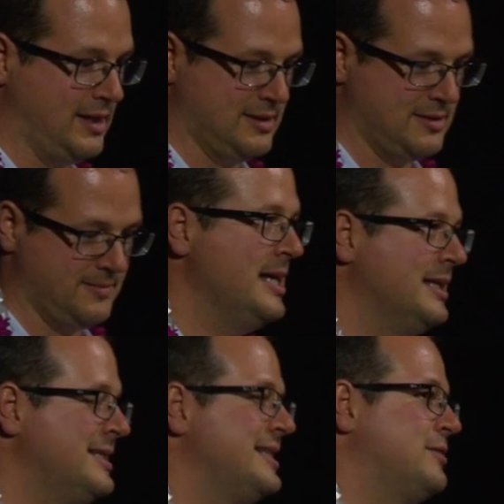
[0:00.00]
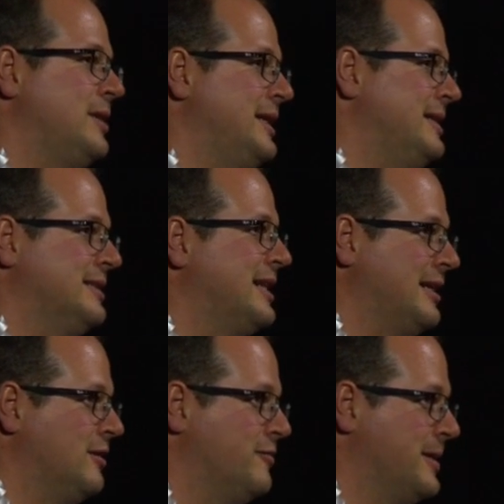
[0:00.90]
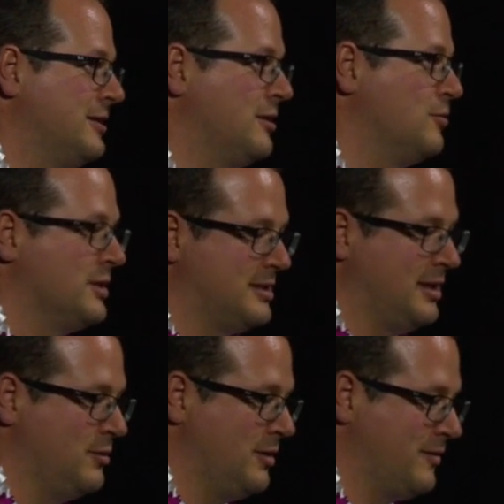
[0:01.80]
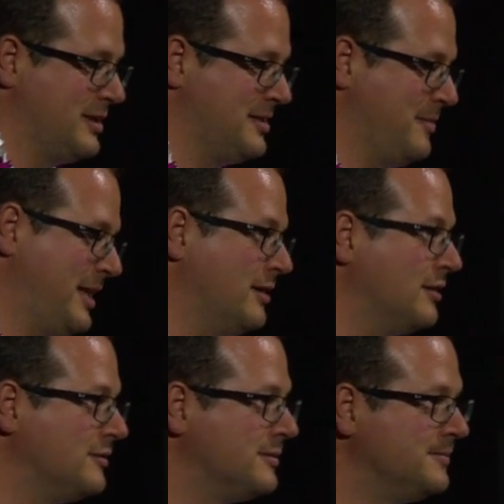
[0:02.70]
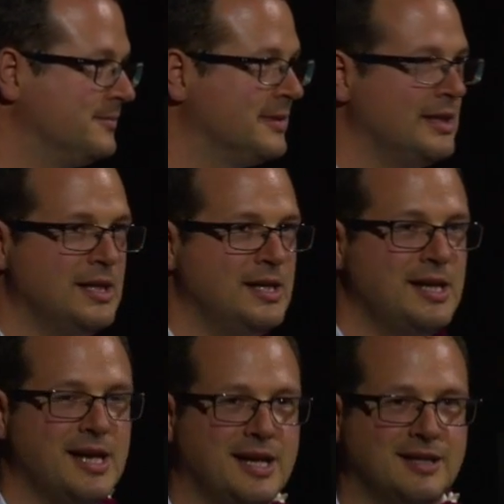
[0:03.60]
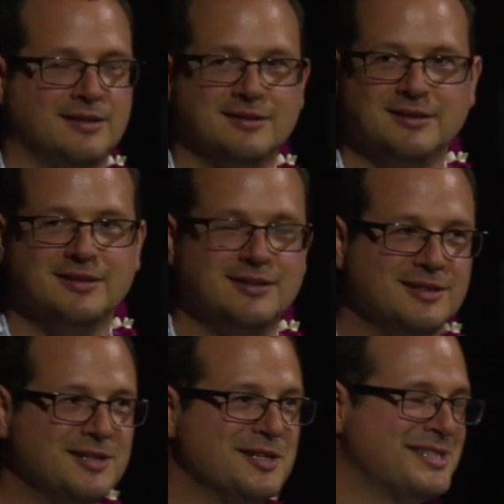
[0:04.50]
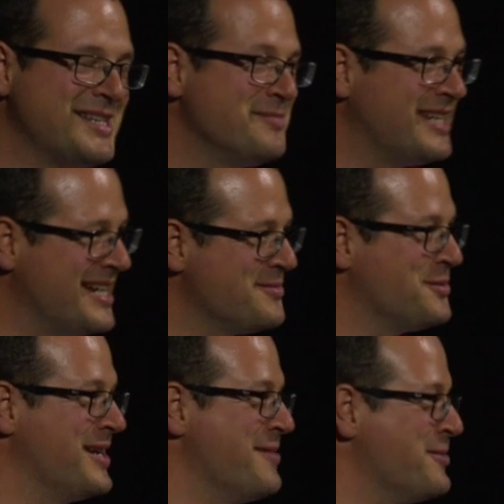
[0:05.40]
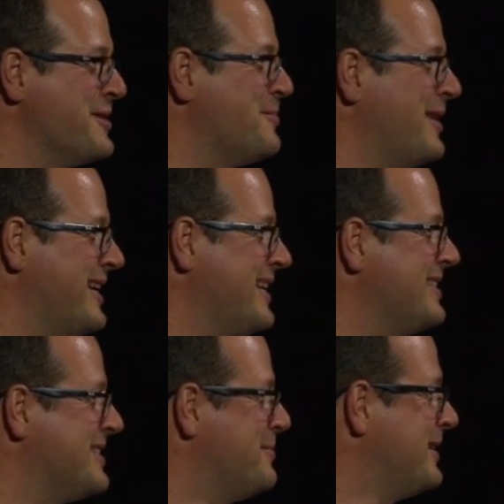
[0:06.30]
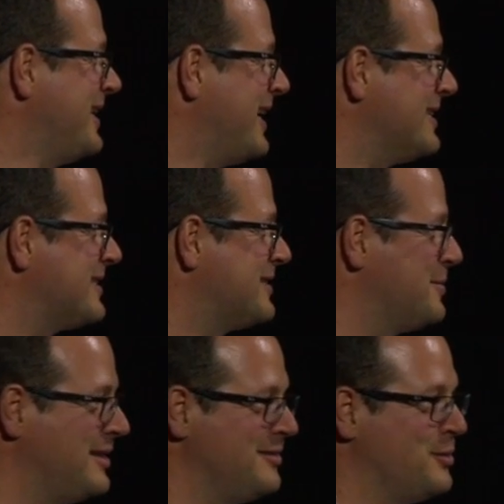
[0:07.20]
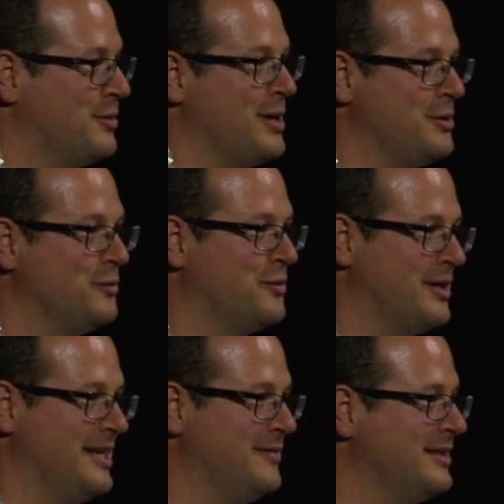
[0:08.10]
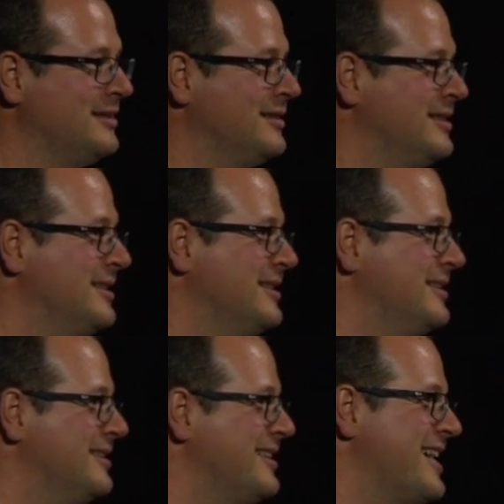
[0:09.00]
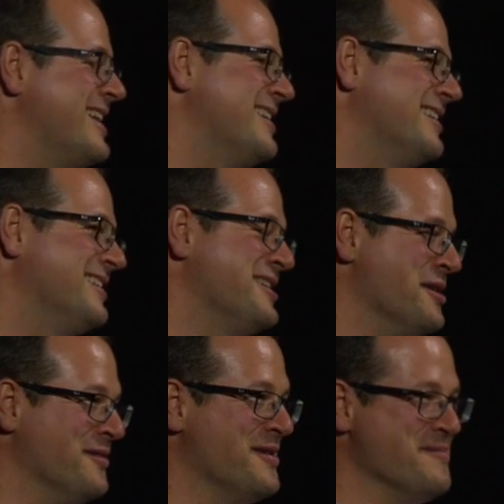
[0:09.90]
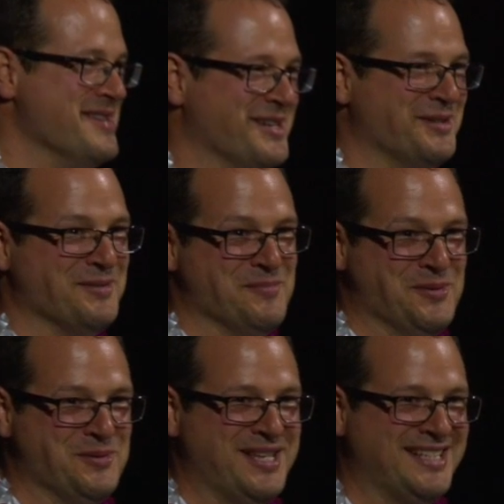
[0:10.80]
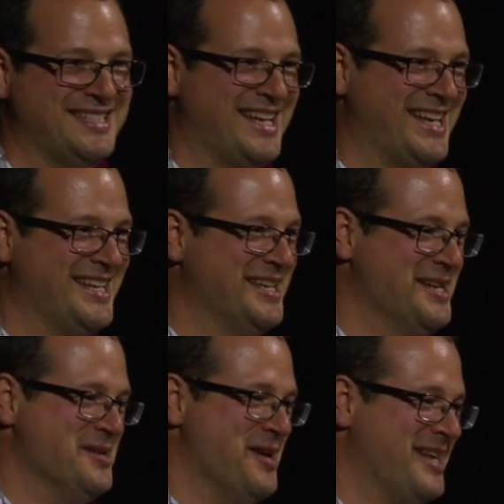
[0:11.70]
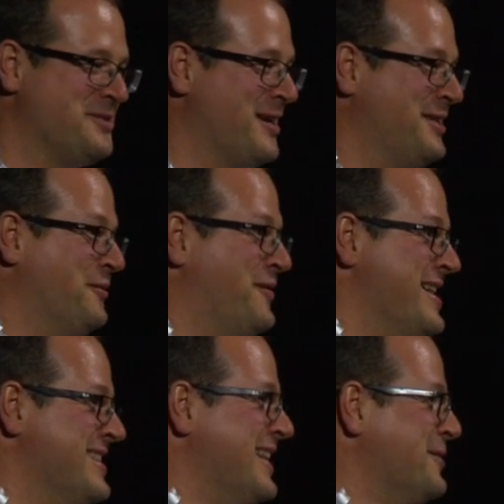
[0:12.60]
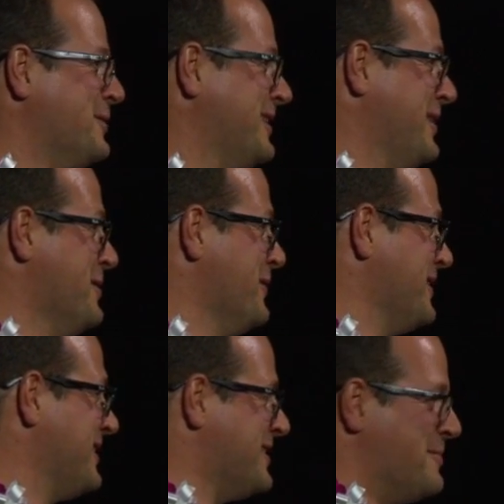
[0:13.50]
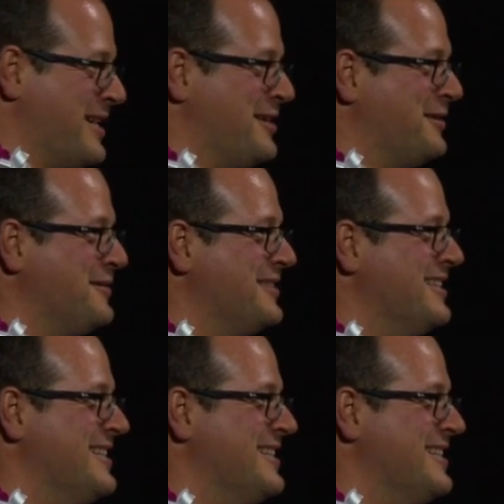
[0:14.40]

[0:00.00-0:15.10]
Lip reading: is. This is really the title of my talk, What's the Universe Made Of? And sometimes when I'm on a plane, somebody asks me, what do I do for a living? And if I'm in a good mood, I say, I try to find out what the universe is made of.